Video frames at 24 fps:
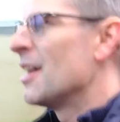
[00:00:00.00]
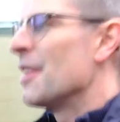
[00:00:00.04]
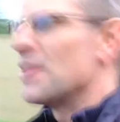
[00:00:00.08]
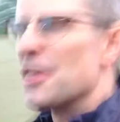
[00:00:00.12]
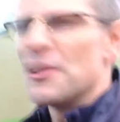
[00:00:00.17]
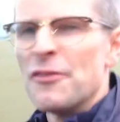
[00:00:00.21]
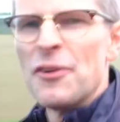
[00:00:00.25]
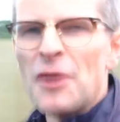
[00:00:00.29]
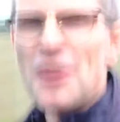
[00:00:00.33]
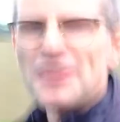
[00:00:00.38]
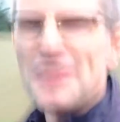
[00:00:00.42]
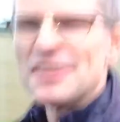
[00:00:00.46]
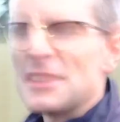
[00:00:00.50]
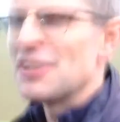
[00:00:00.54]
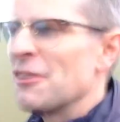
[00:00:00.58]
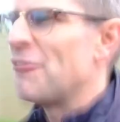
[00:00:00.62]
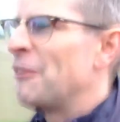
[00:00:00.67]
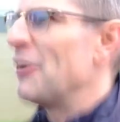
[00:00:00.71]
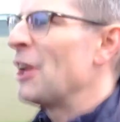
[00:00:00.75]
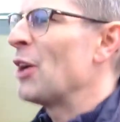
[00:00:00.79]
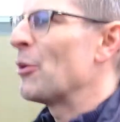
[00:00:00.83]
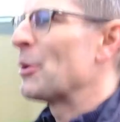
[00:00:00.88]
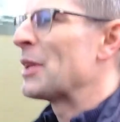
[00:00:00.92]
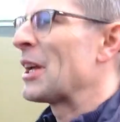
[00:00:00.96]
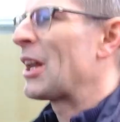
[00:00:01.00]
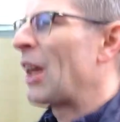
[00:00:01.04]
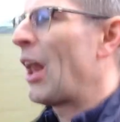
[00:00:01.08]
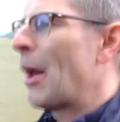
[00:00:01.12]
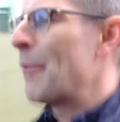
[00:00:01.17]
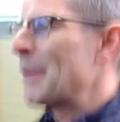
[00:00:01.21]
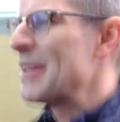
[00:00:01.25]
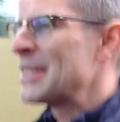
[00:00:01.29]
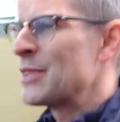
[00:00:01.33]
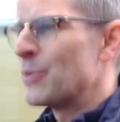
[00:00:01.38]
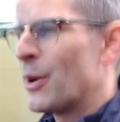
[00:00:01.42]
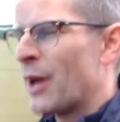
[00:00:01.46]
The first thing you feel when you
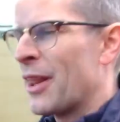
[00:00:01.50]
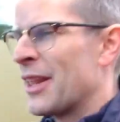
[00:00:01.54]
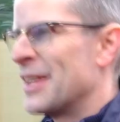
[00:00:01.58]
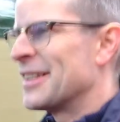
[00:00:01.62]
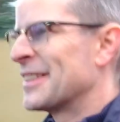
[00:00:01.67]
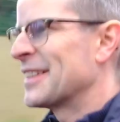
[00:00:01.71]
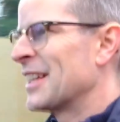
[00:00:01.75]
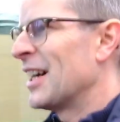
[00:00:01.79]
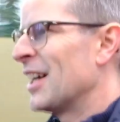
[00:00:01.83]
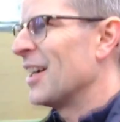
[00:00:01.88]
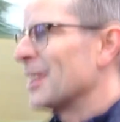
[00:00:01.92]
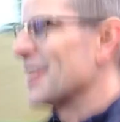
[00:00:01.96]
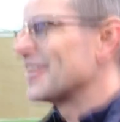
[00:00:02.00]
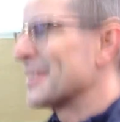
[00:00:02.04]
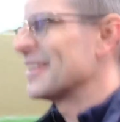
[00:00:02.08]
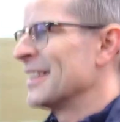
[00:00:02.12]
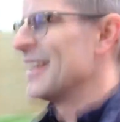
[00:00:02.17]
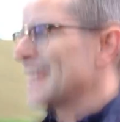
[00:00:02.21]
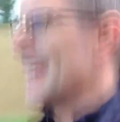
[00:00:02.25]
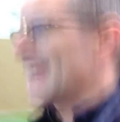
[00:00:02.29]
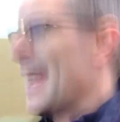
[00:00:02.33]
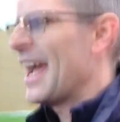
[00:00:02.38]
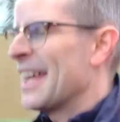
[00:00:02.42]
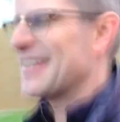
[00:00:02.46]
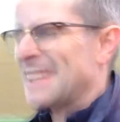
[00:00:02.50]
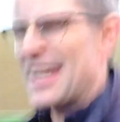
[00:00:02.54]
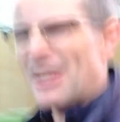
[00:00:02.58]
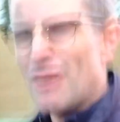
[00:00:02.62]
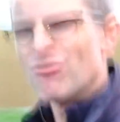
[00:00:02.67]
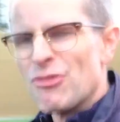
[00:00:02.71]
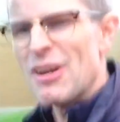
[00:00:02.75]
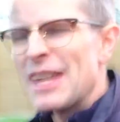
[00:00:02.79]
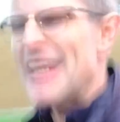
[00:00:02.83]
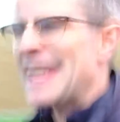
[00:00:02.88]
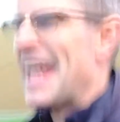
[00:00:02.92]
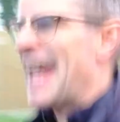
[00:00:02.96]
climb into one of these cars is how
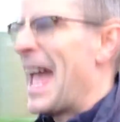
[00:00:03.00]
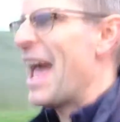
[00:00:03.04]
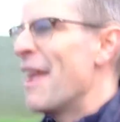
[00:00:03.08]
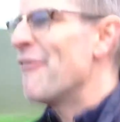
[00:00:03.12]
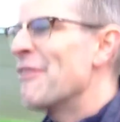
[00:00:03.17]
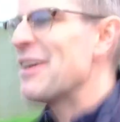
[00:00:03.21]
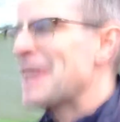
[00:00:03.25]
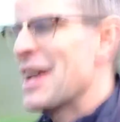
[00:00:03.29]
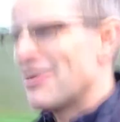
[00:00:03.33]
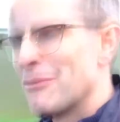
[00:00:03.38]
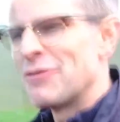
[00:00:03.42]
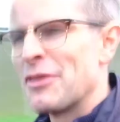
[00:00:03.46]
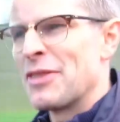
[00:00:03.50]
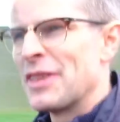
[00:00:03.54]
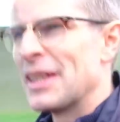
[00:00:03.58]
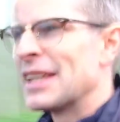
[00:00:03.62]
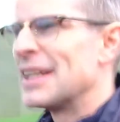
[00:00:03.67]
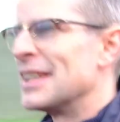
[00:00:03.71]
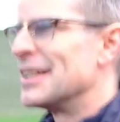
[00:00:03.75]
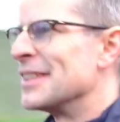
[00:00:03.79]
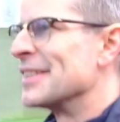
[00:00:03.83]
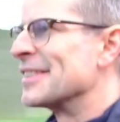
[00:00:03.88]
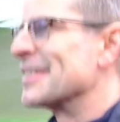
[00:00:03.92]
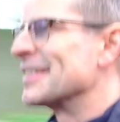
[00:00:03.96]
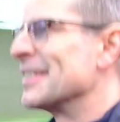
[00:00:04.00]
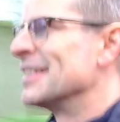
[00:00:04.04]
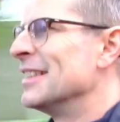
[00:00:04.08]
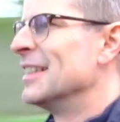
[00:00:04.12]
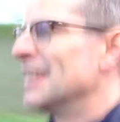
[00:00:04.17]
really heavy everything is.